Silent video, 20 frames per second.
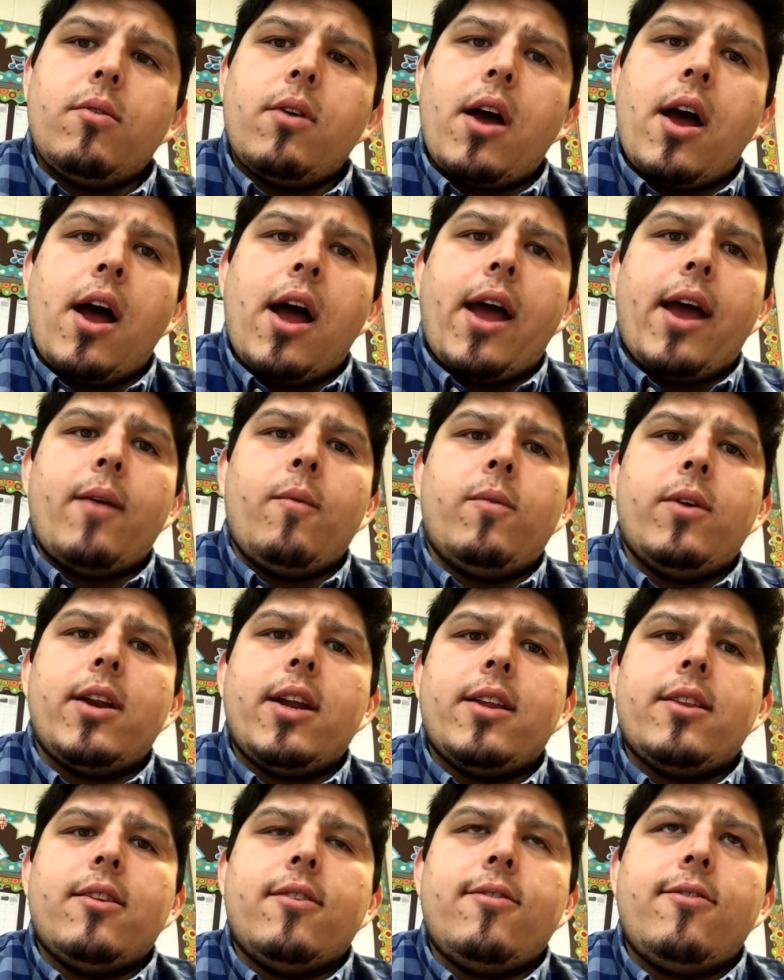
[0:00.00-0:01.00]
I went
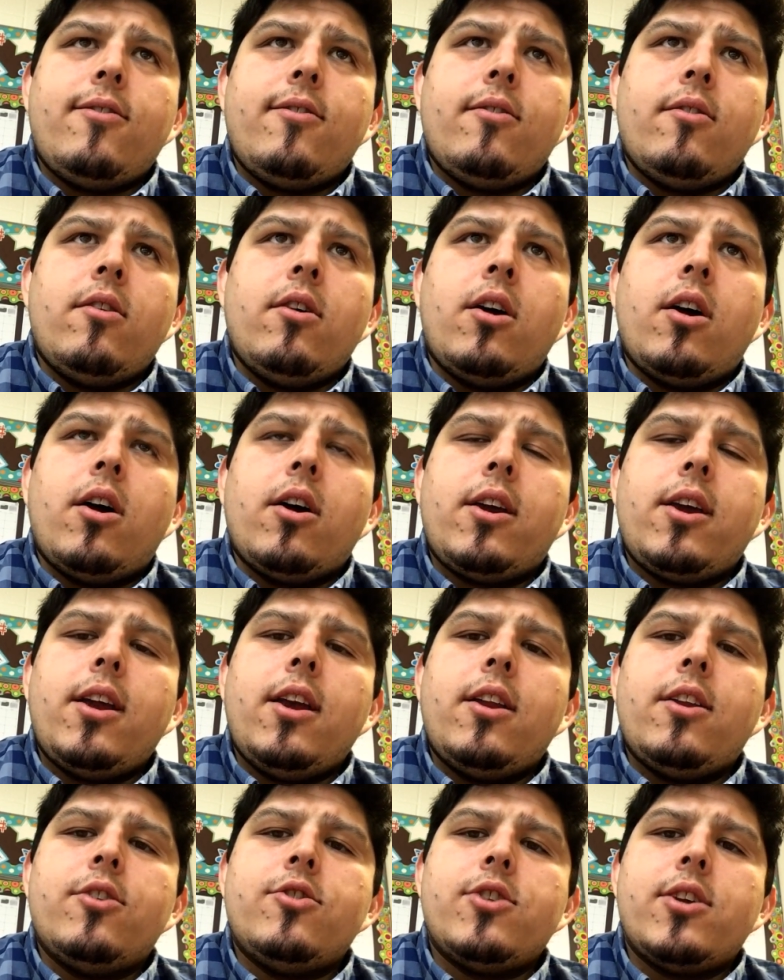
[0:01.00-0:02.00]
on this
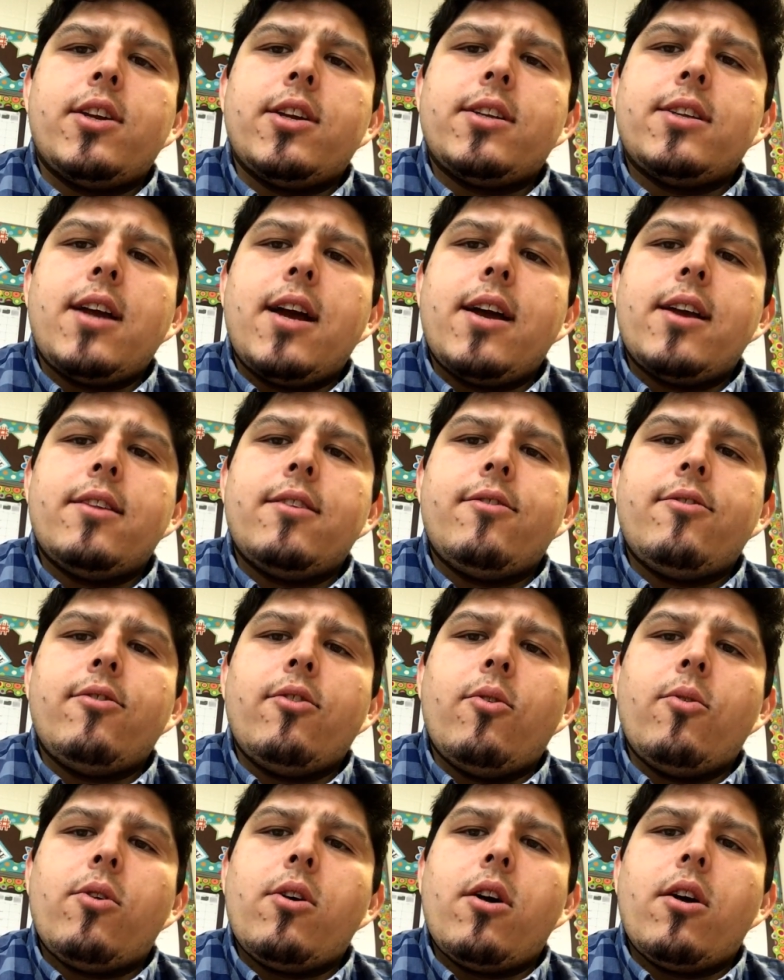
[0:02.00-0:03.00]
ketogenic diet, this
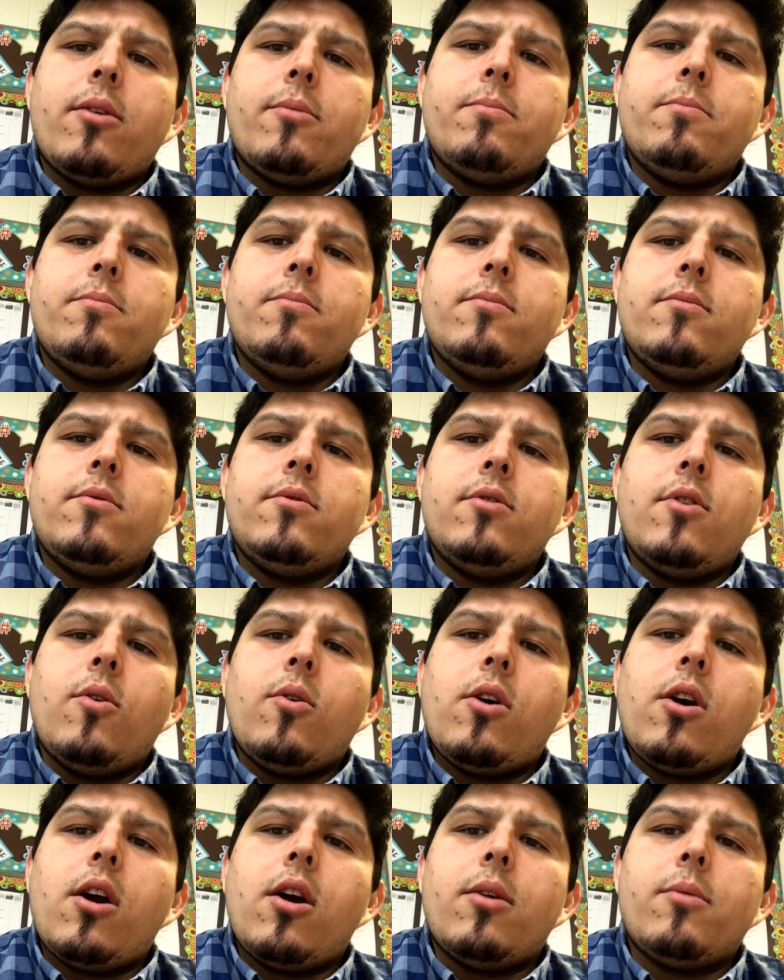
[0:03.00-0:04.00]
low carb, no
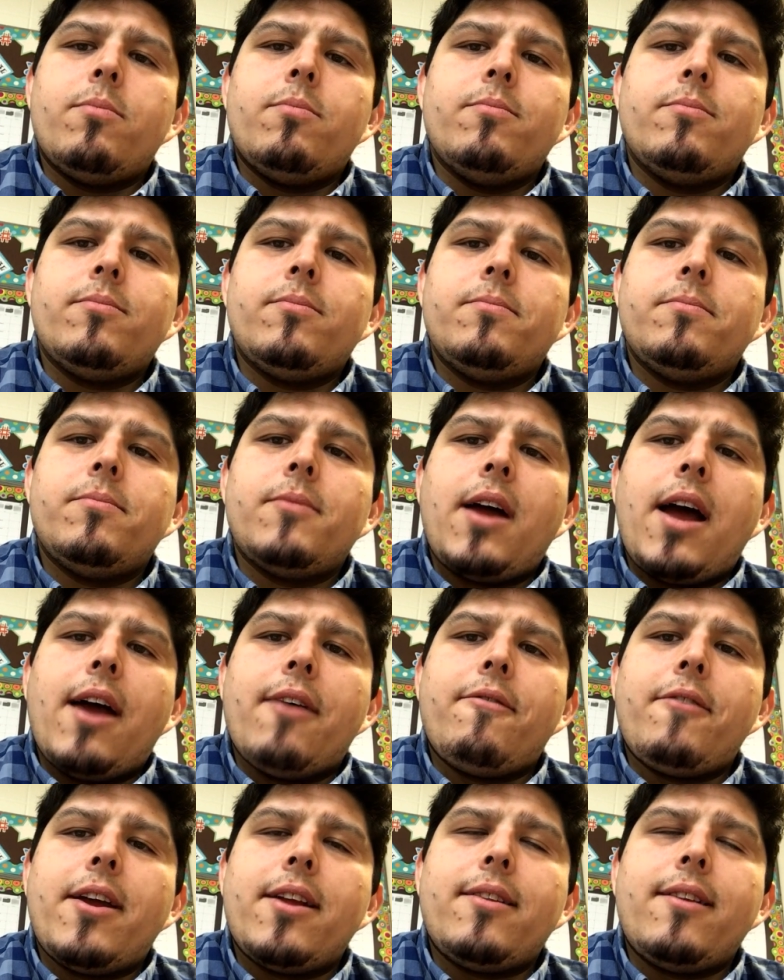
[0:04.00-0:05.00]
carb, high
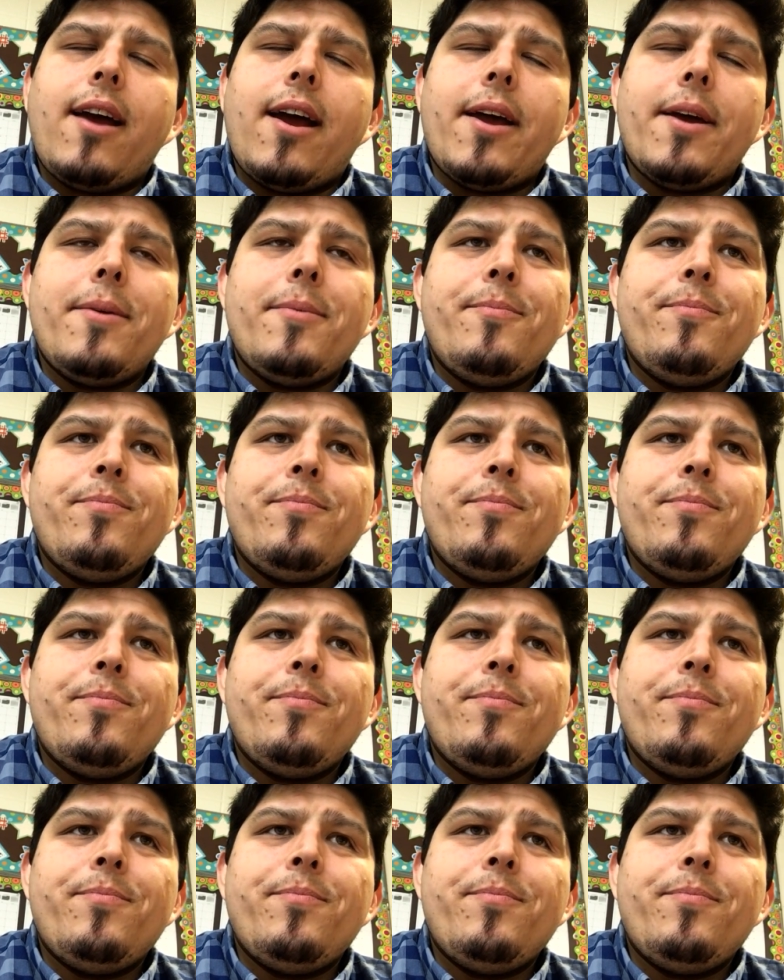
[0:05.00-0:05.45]
fat diet,